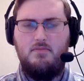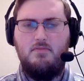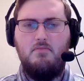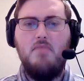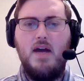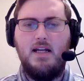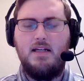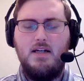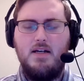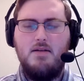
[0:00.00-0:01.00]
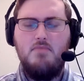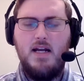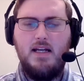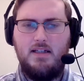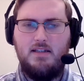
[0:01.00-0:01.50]
many,
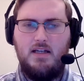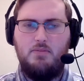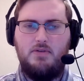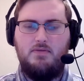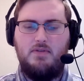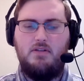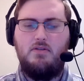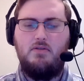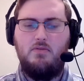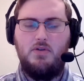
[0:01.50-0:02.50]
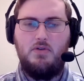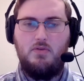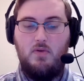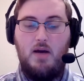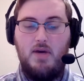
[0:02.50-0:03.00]
many examples of this, which
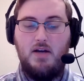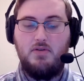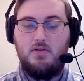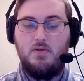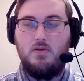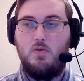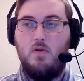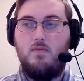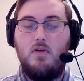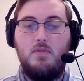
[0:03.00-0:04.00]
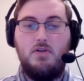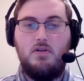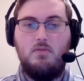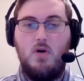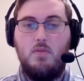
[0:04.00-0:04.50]
I'm actually going to quote from in
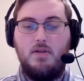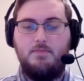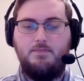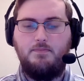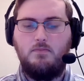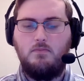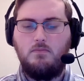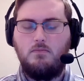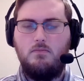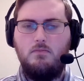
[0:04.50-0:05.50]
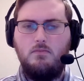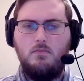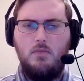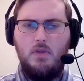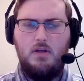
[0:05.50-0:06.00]
just a moment.
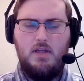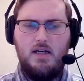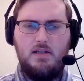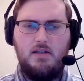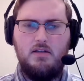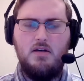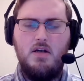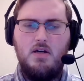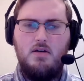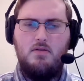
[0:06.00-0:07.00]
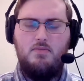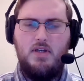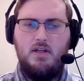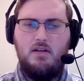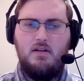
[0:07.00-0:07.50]
The idea
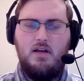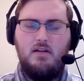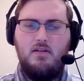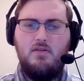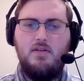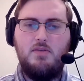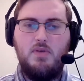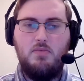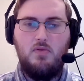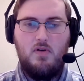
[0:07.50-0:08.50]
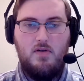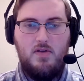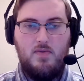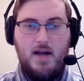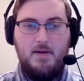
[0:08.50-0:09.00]
being that these people are a
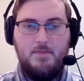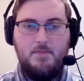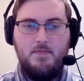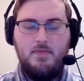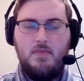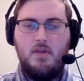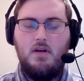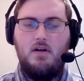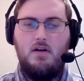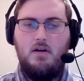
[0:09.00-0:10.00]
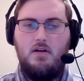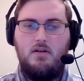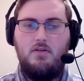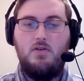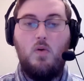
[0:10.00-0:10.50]
threat uh,
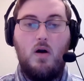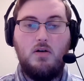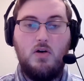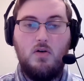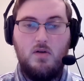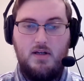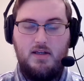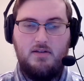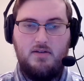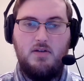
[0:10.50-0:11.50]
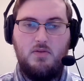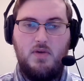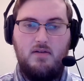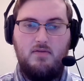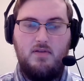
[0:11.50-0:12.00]
to our current existing
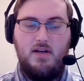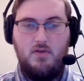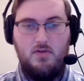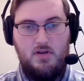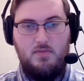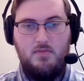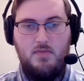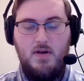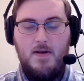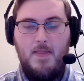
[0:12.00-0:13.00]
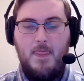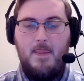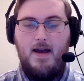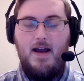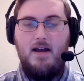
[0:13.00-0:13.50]
way of life, all these,
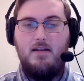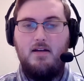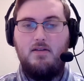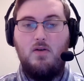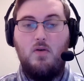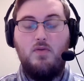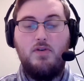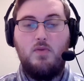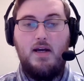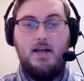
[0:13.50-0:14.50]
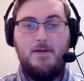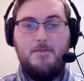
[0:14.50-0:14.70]
and that the only way